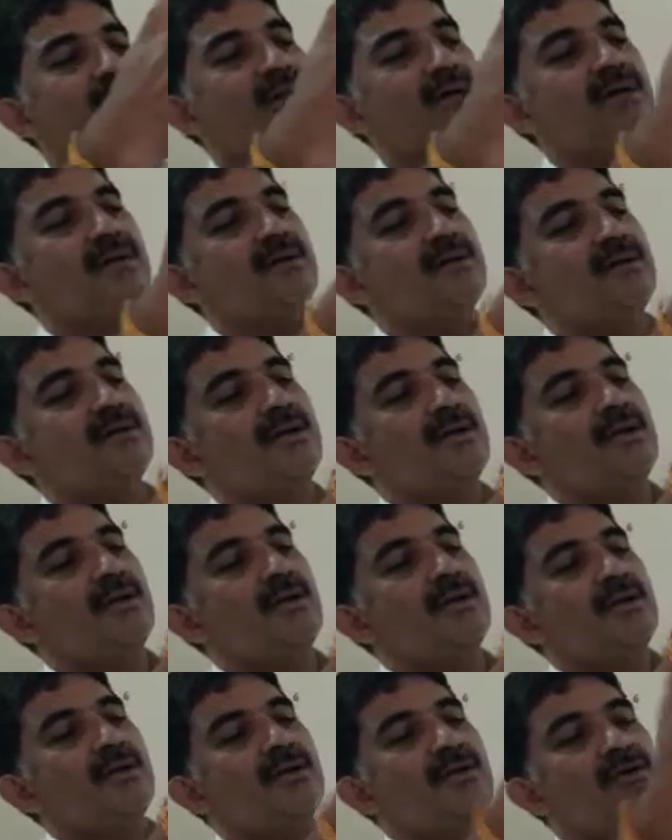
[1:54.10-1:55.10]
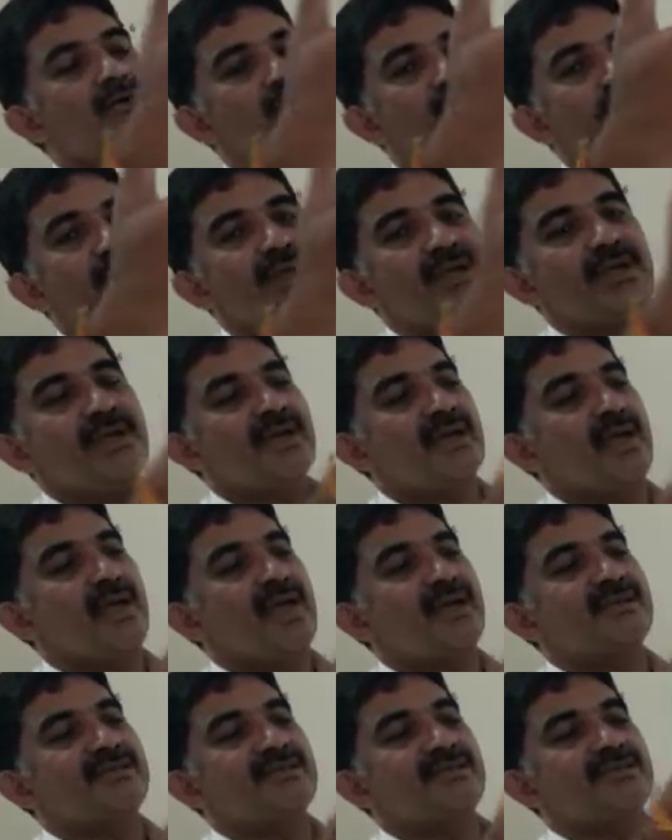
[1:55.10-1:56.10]
a Tronian
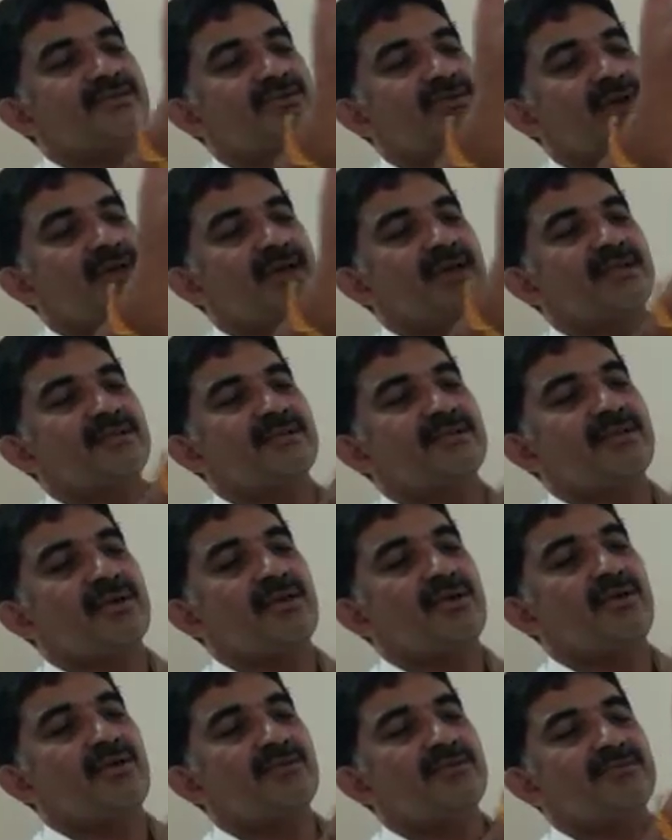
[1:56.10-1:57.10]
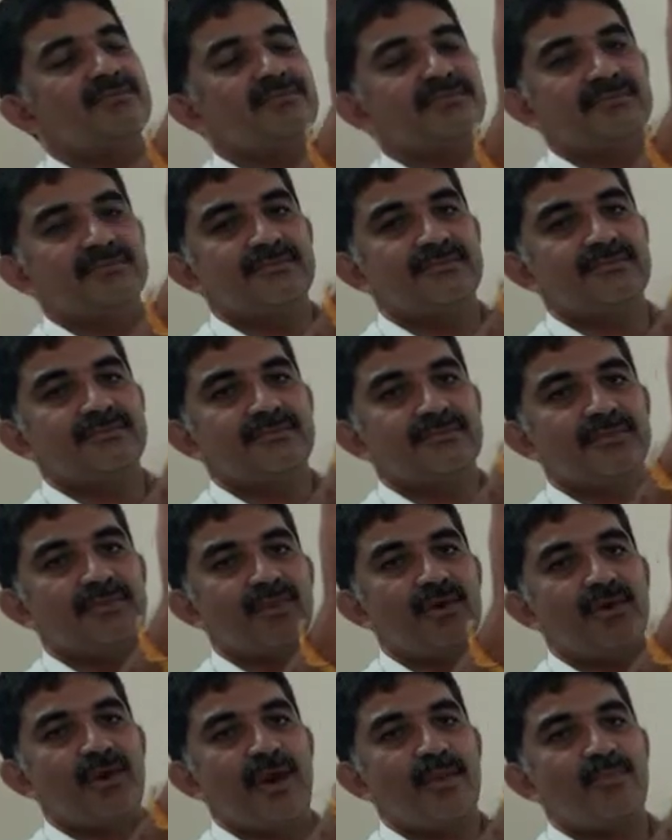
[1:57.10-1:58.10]
axis. So like this, along
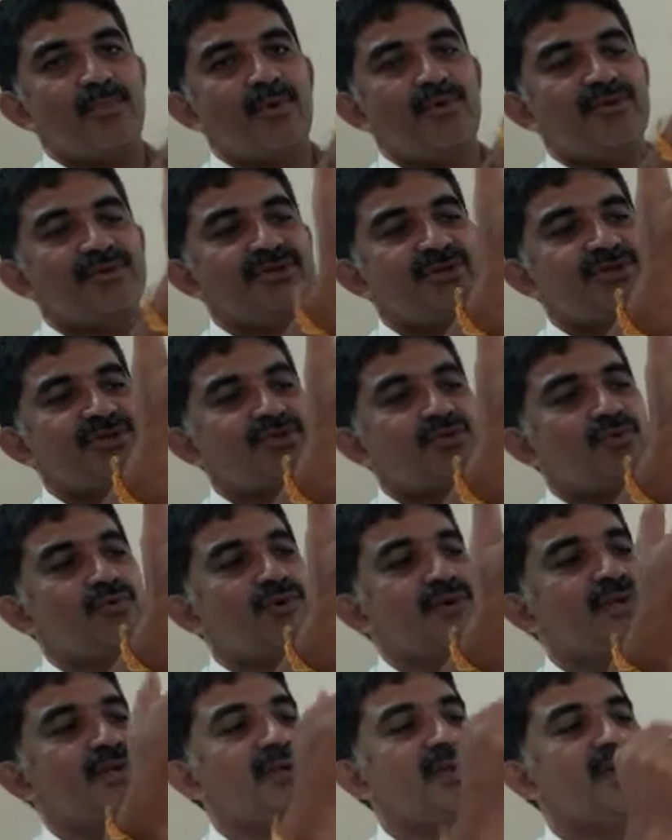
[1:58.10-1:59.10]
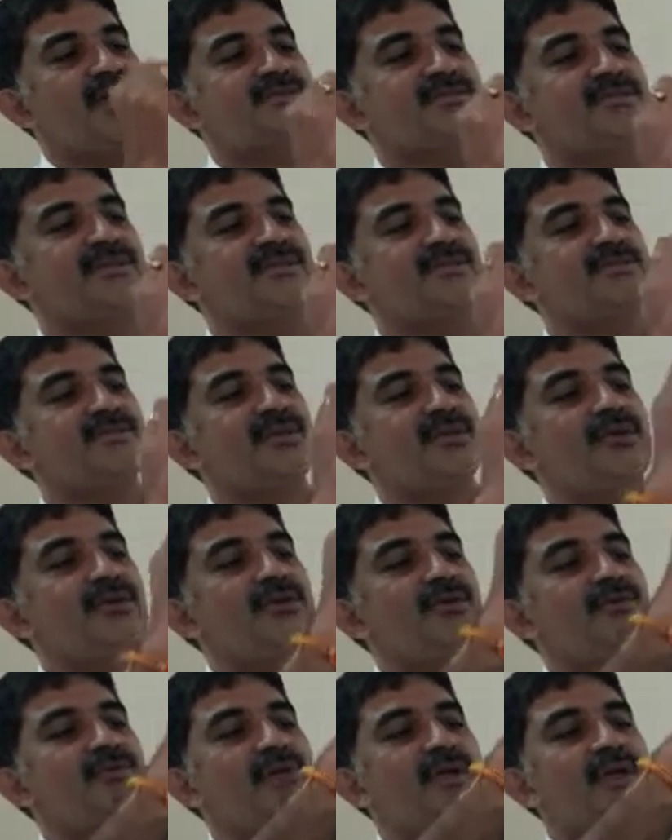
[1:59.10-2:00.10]
or about this Tronian axis,
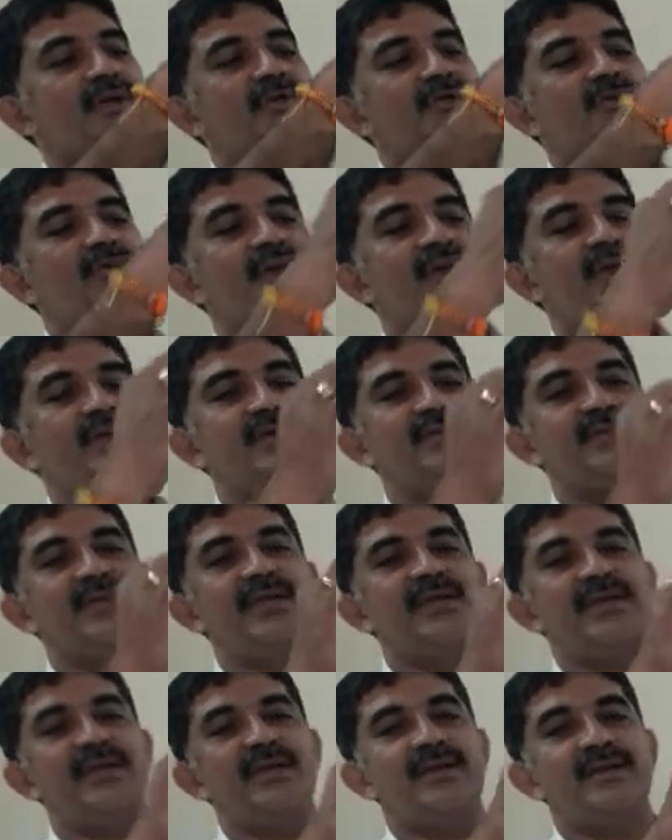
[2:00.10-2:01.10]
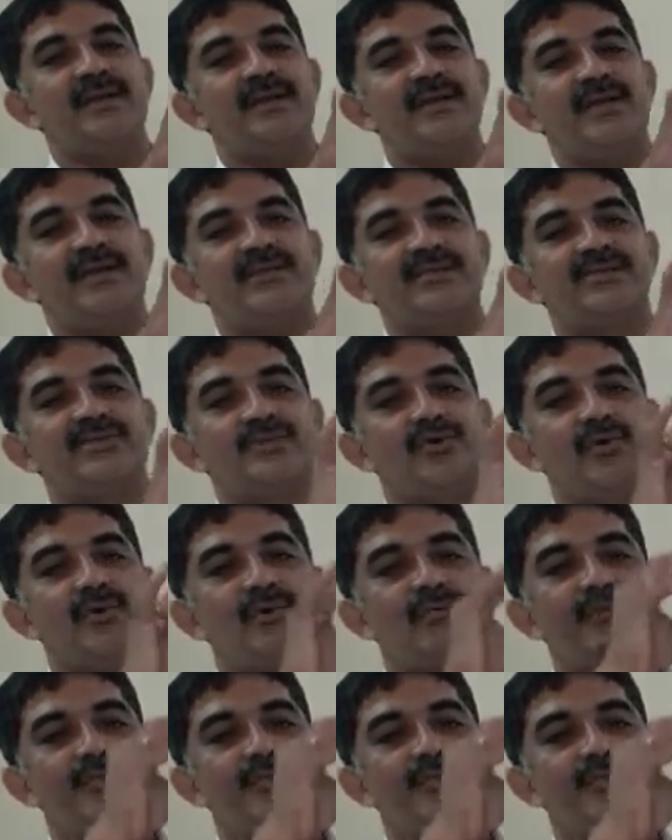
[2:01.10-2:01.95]
you can rotate the telescope.